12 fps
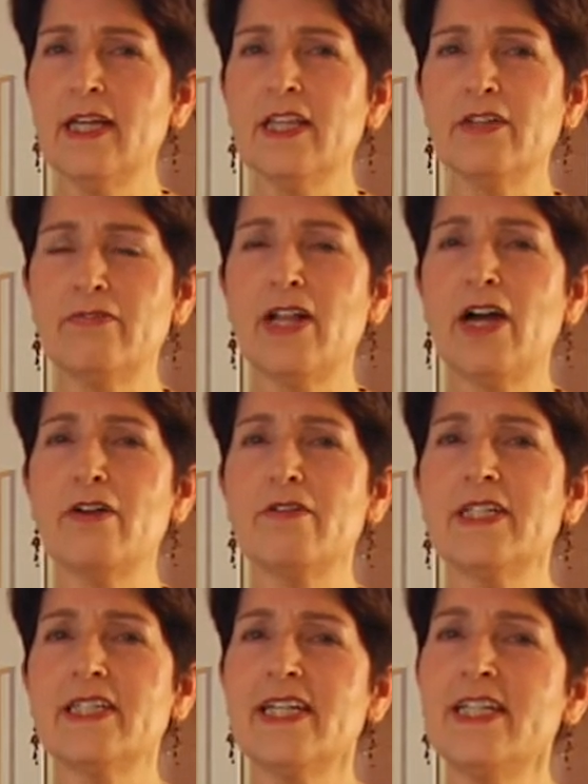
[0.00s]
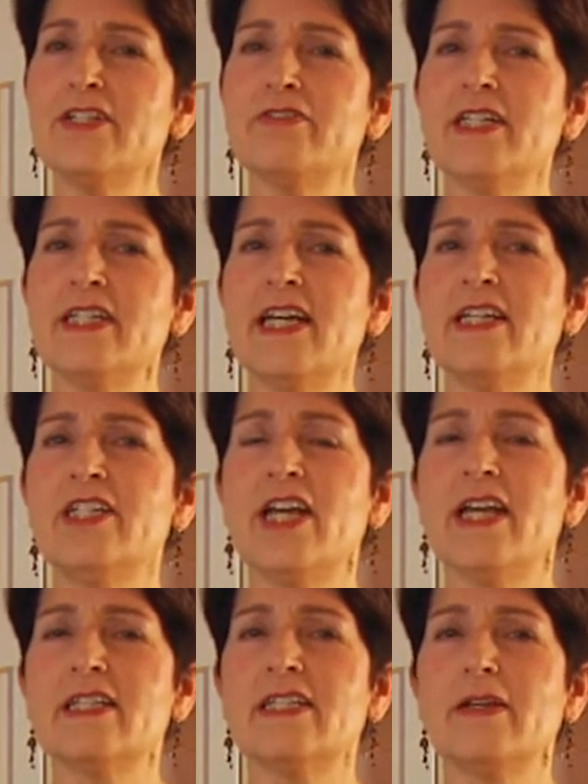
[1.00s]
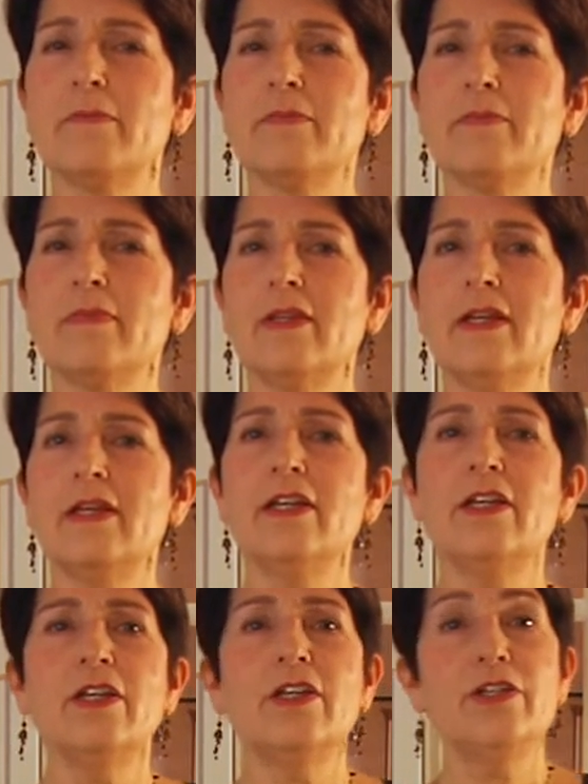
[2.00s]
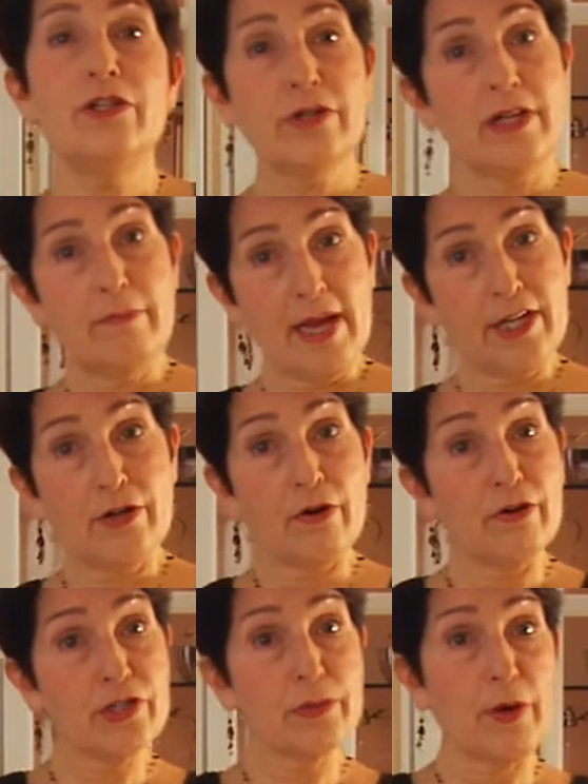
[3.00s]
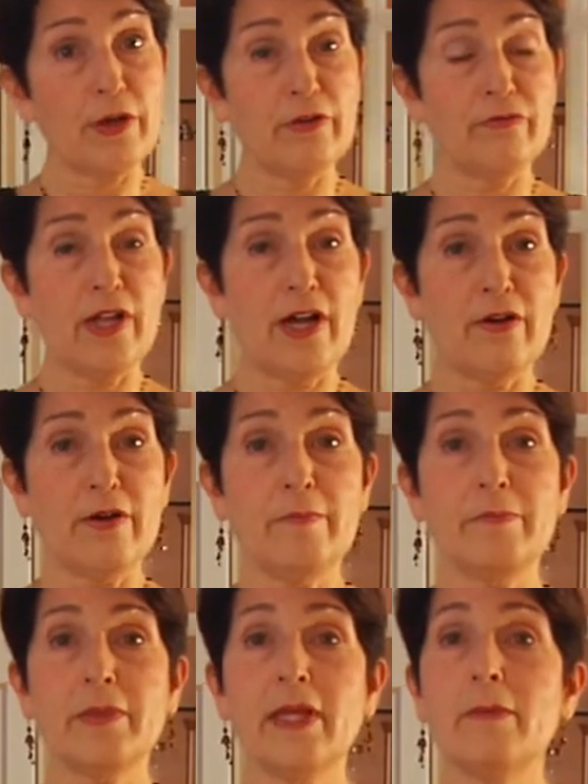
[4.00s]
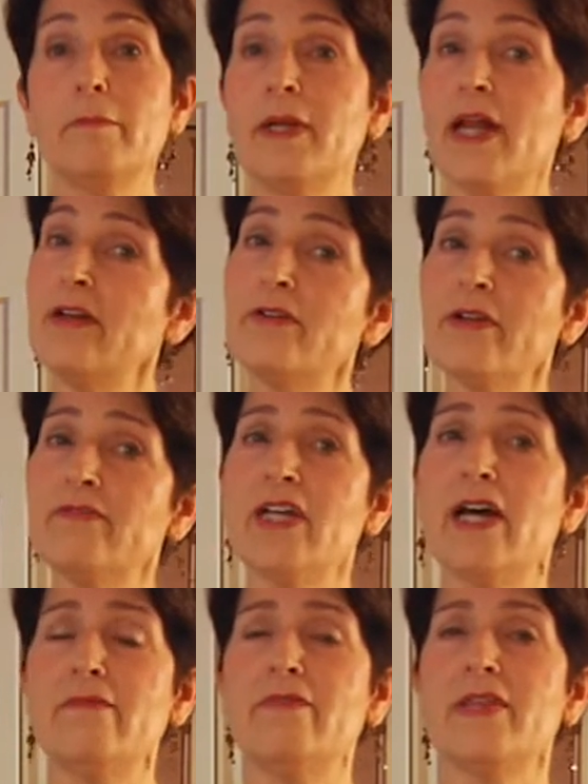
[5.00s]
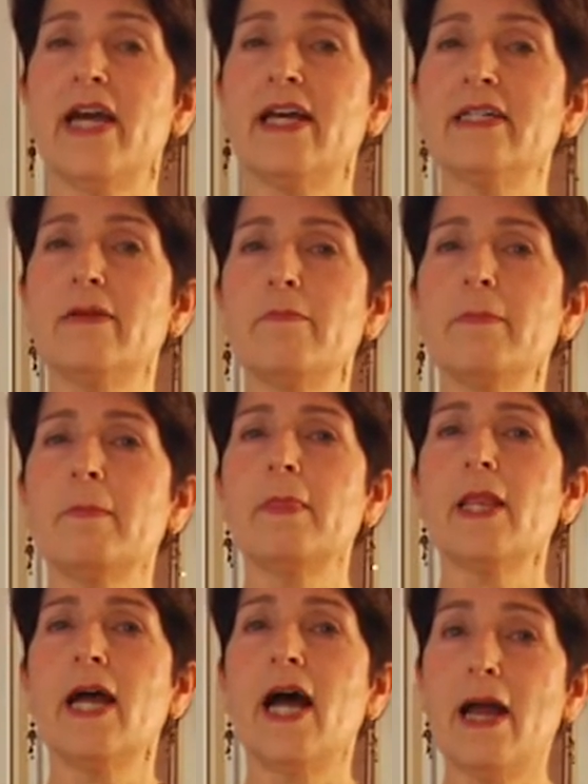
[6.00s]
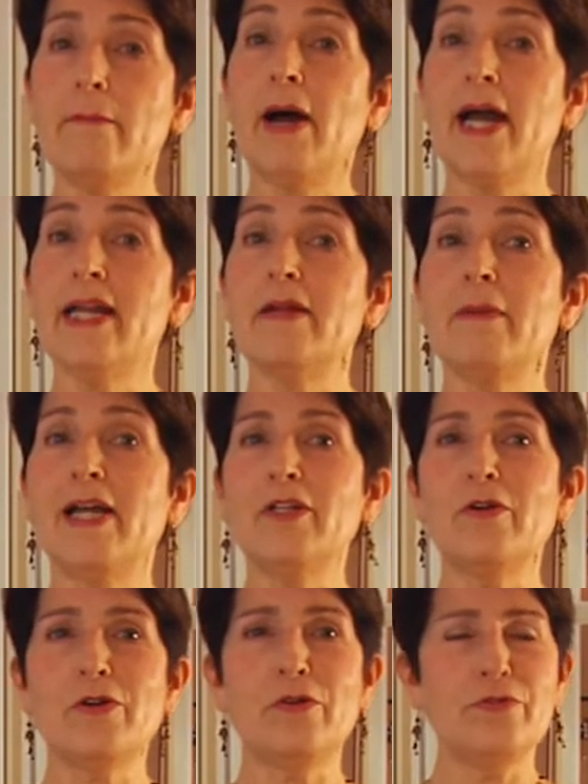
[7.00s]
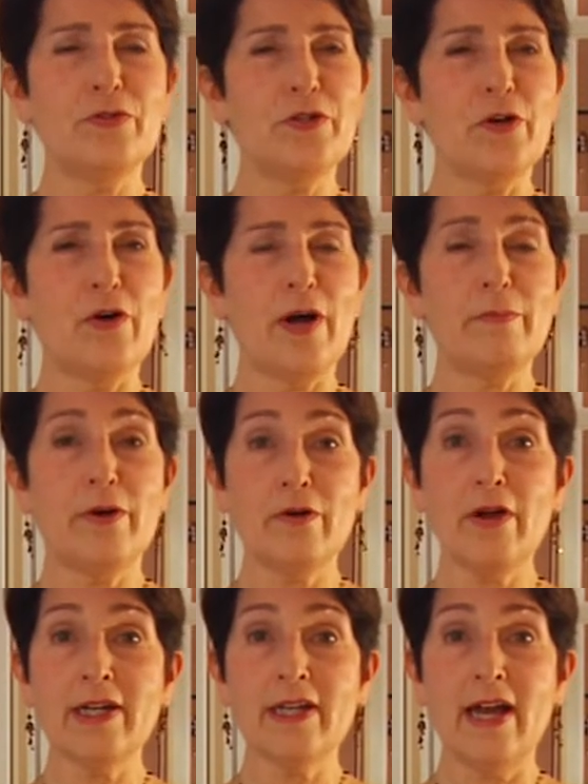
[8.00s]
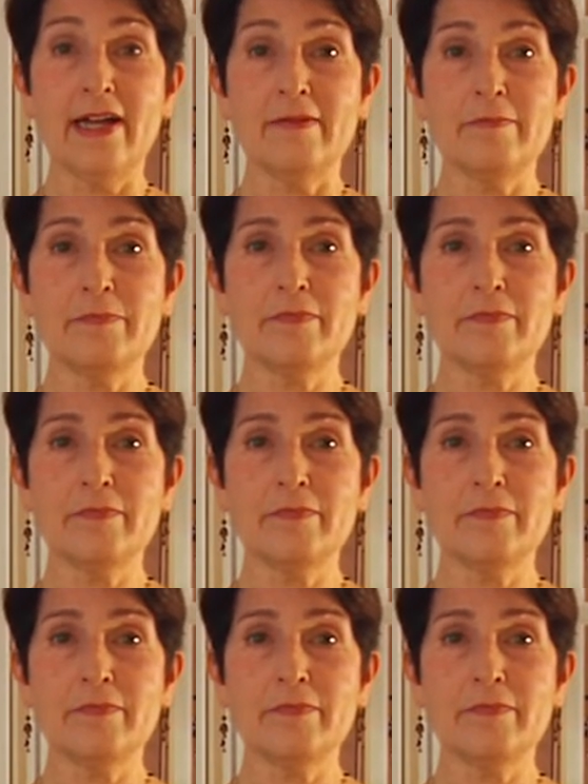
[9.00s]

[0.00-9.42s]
the flour is easier to digest. You can make your own sprouted flour, but I don't have time for that. I buy it at my local food co-op or online.